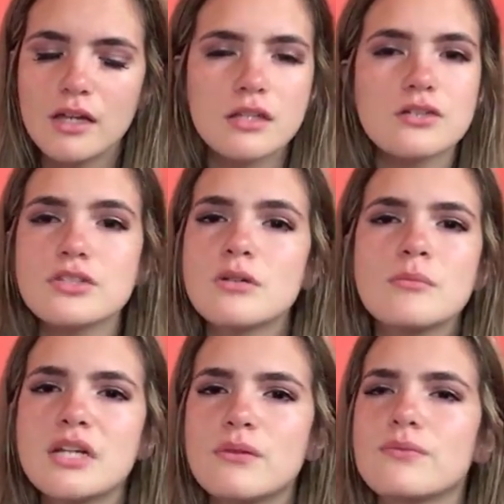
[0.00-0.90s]
there's so
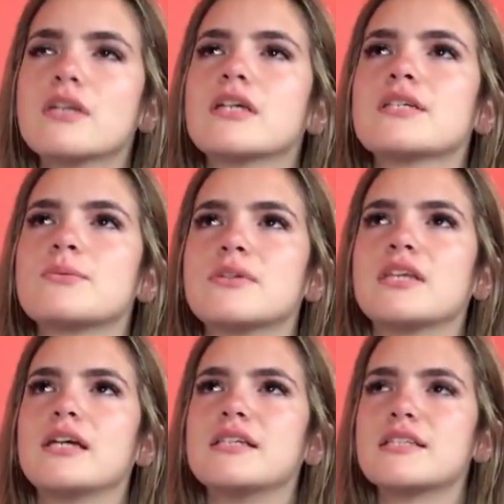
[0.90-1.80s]
many feelings with
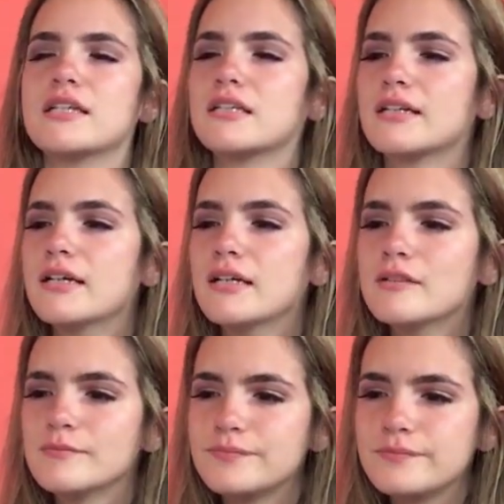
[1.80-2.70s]
this, and
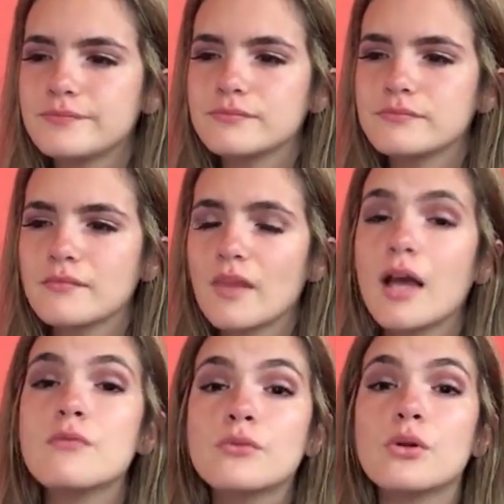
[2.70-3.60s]

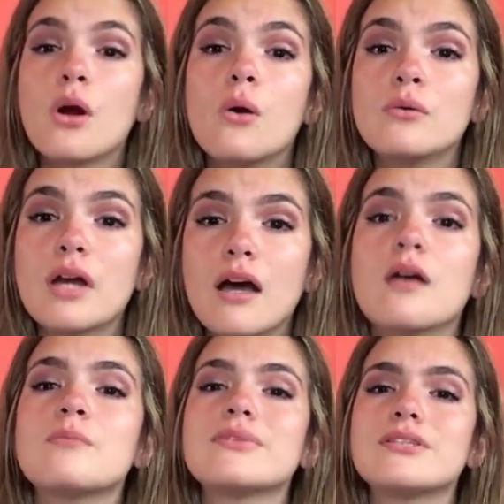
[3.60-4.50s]
I've grown up
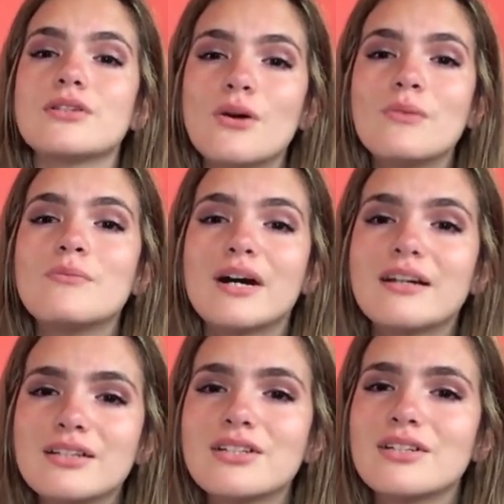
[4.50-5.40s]
so
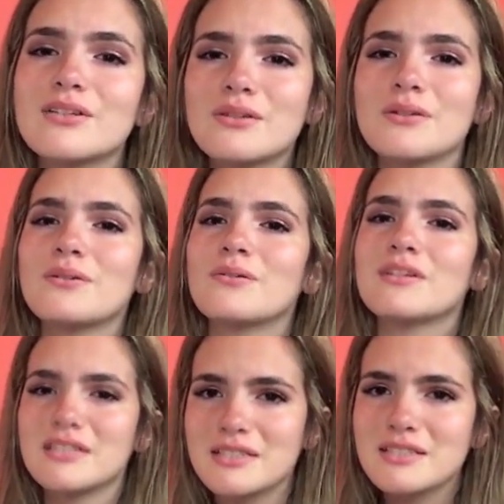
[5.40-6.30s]
much through
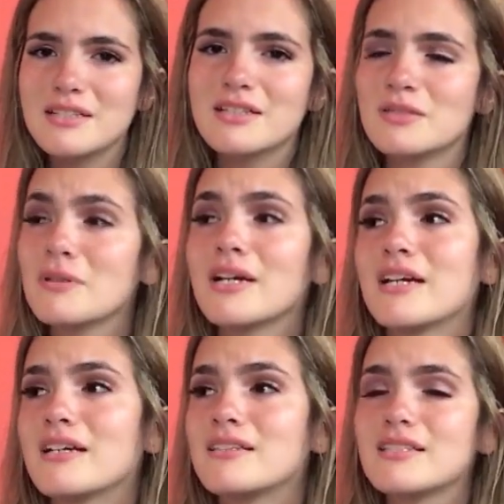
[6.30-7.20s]
this
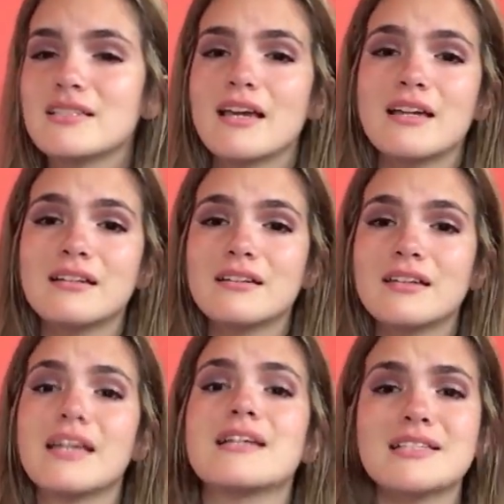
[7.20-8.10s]
experience, and
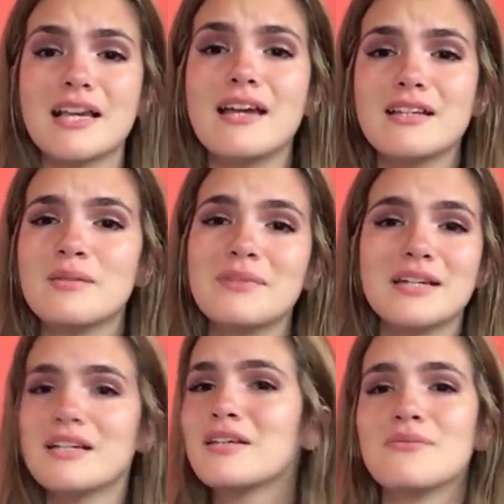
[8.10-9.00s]
like I said in the
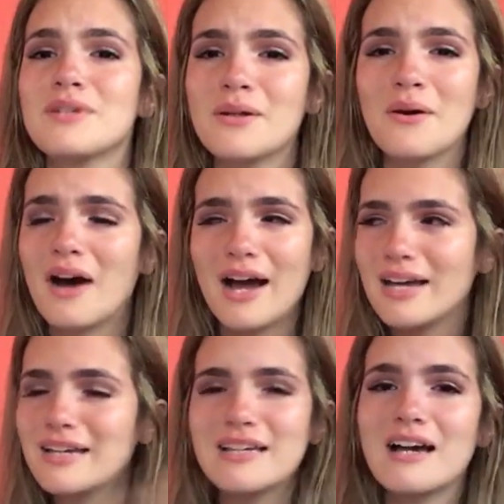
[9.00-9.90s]
beginning of the video,
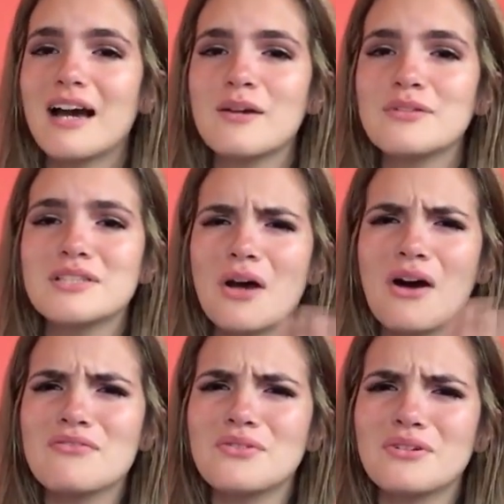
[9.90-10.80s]
I was
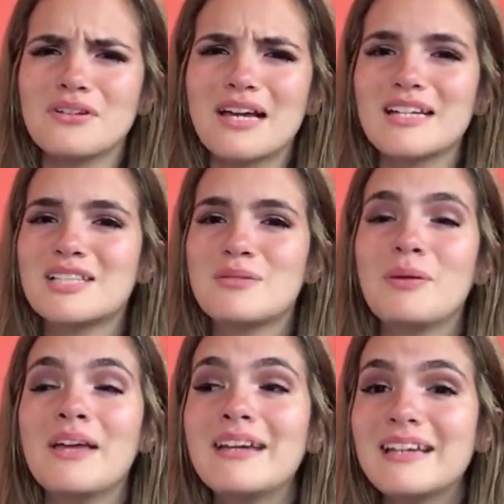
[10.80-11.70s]
awful at
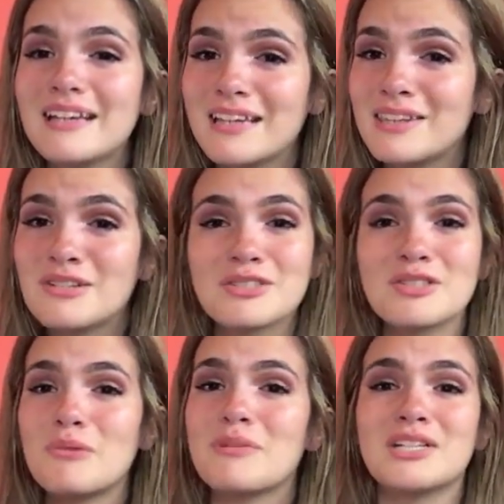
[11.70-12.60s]
explaining it. There's
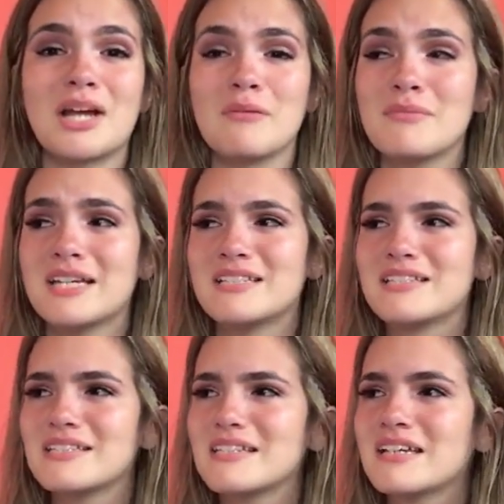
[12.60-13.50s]
so much I
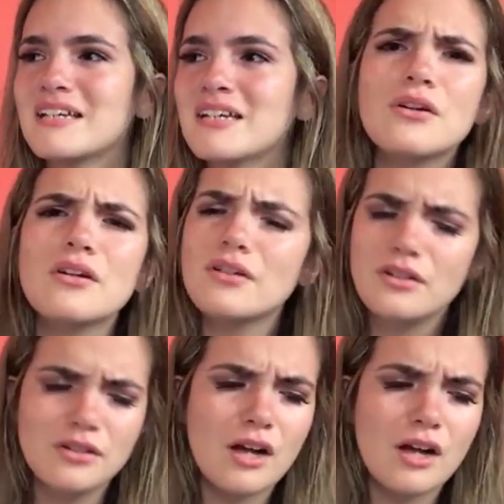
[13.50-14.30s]
missed. You're